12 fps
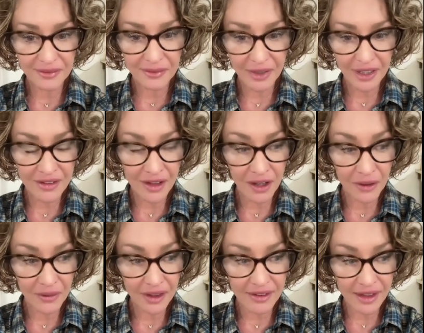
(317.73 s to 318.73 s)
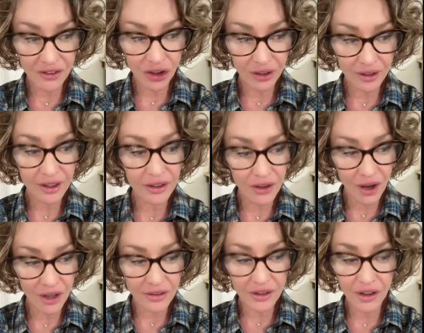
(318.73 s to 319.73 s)
Because not only is Antarctica
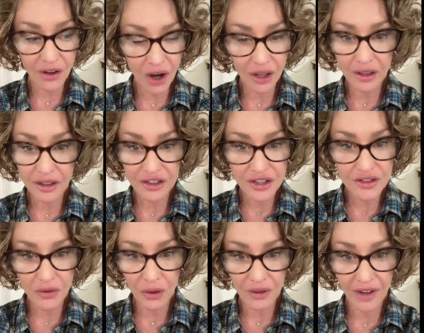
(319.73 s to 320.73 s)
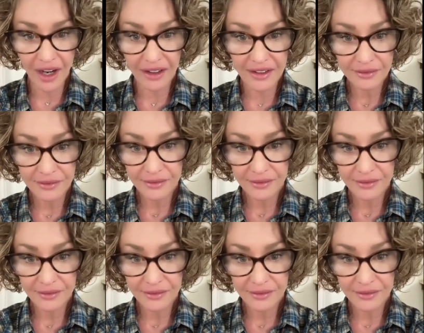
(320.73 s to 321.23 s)
not a continent just full of ice,